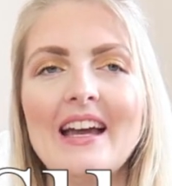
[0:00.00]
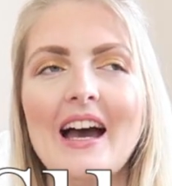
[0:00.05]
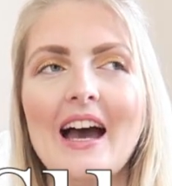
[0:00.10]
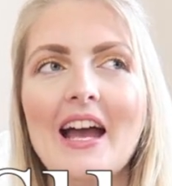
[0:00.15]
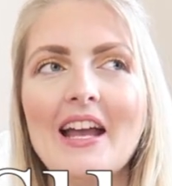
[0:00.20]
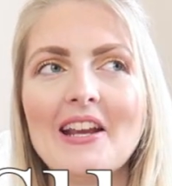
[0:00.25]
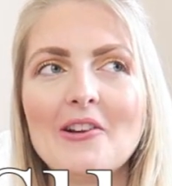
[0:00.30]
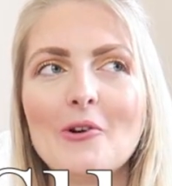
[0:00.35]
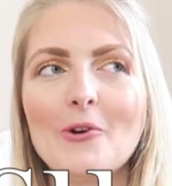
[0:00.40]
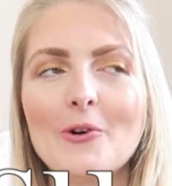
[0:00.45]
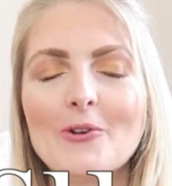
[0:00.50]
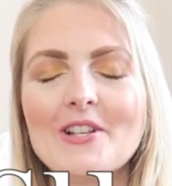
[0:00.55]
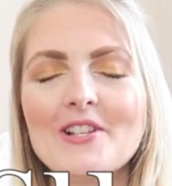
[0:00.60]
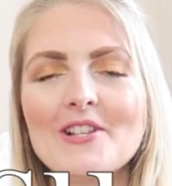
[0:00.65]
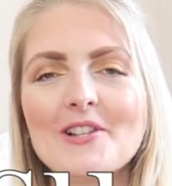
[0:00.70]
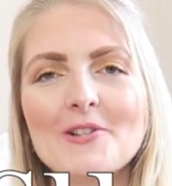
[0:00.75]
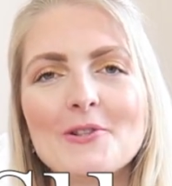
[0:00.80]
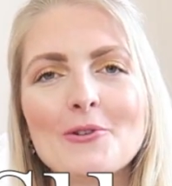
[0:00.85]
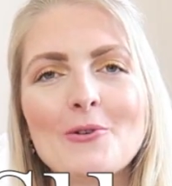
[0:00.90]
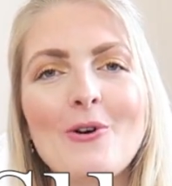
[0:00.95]
I know
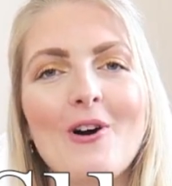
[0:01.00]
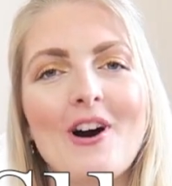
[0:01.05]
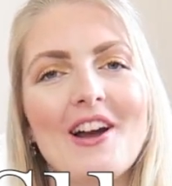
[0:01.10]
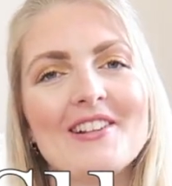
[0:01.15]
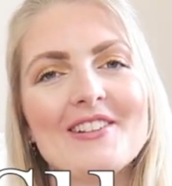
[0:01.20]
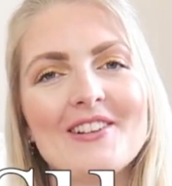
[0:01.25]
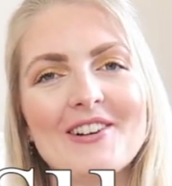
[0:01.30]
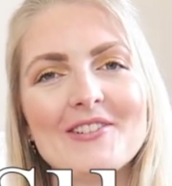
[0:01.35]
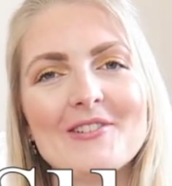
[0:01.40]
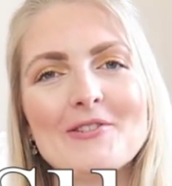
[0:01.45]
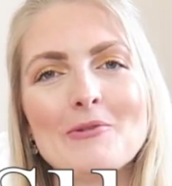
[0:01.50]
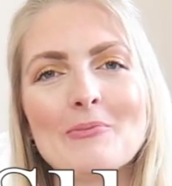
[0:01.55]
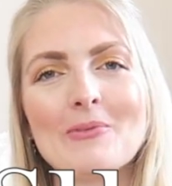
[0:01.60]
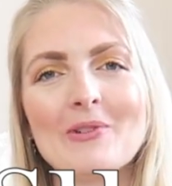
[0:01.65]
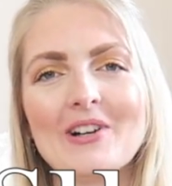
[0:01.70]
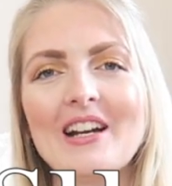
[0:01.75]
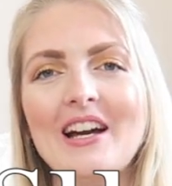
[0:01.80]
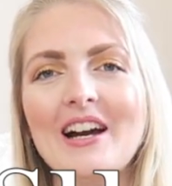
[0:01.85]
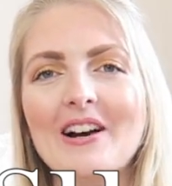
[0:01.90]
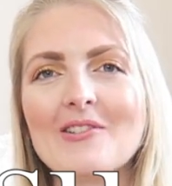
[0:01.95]
this is quite hard to
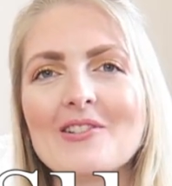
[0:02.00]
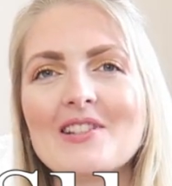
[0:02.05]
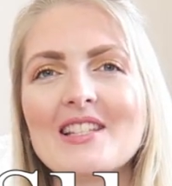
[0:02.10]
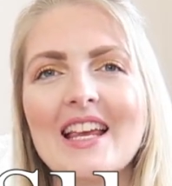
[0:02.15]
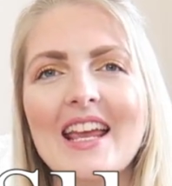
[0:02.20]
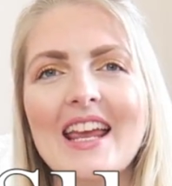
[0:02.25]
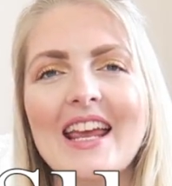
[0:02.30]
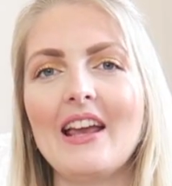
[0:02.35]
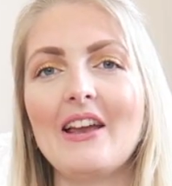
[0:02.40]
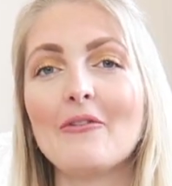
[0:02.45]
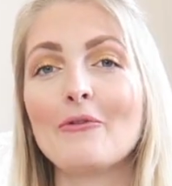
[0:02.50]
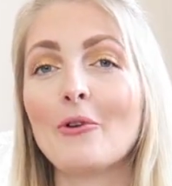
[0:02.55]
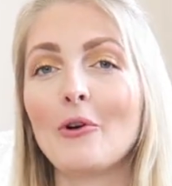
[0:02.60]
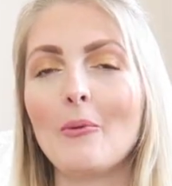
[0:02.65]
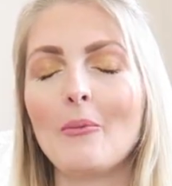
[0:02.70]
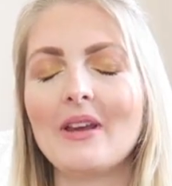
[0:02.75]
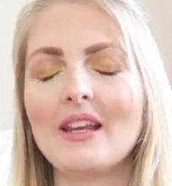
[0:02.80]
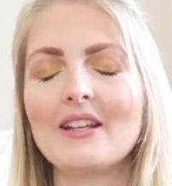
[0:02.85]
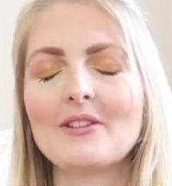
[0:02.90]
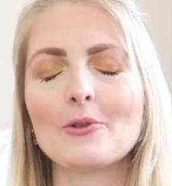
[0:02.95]
pronounce, and for
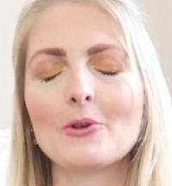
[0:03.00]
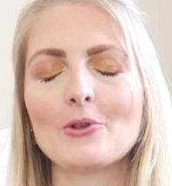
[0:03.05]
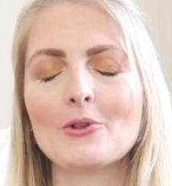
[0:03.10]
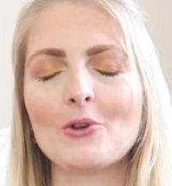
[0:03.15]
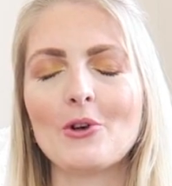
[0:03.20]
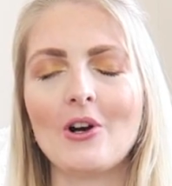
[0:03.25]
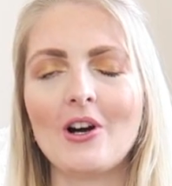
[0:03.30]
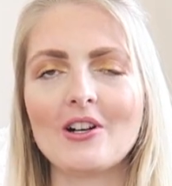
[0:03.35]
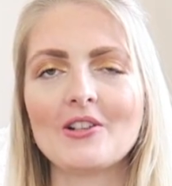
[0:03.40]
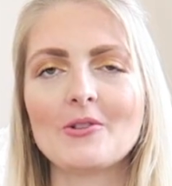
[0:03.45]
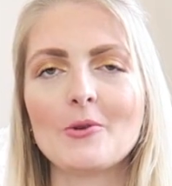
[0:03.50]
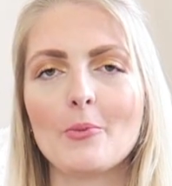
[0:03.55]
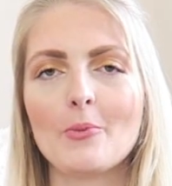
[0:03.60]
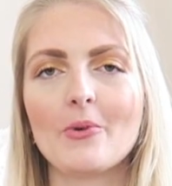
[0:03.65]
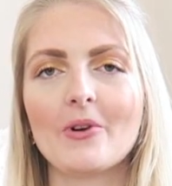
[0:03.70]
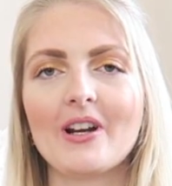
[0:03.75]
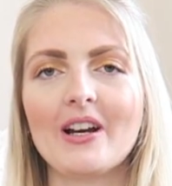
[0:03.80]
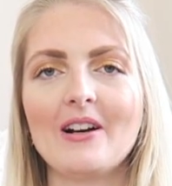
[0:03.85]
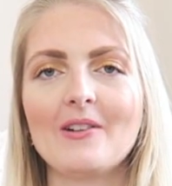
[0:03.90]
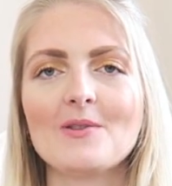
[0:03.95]
me it's also hard to
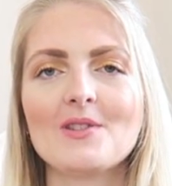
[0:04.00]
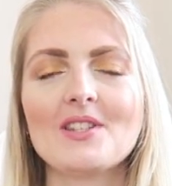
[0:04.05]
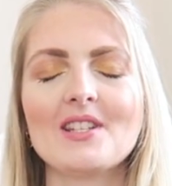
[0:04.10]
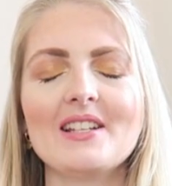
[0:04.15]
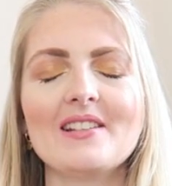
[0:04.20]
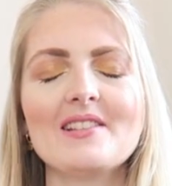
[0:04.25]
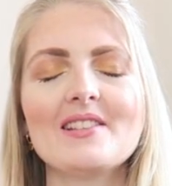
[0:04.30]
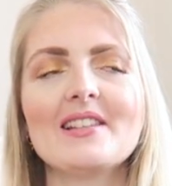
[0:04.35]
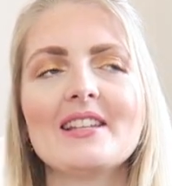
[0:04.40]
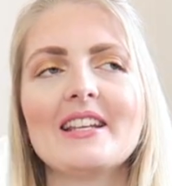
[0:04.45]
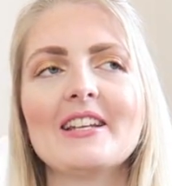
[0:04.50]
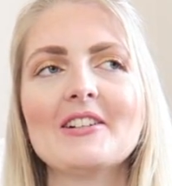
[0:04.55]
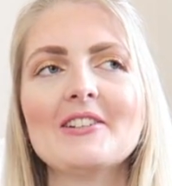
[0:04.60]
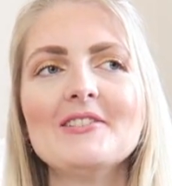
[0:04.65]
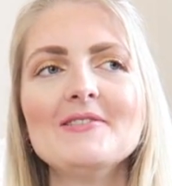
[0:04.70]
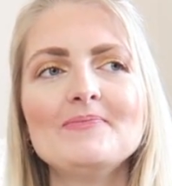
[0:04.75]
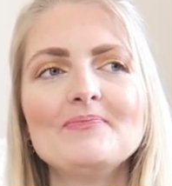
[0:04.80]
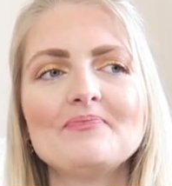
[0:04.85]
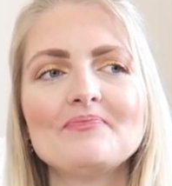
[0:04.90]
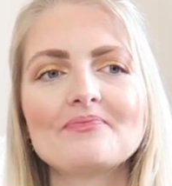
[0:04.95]
pronounce this
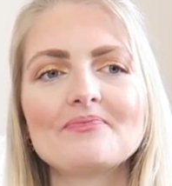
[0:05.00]
still.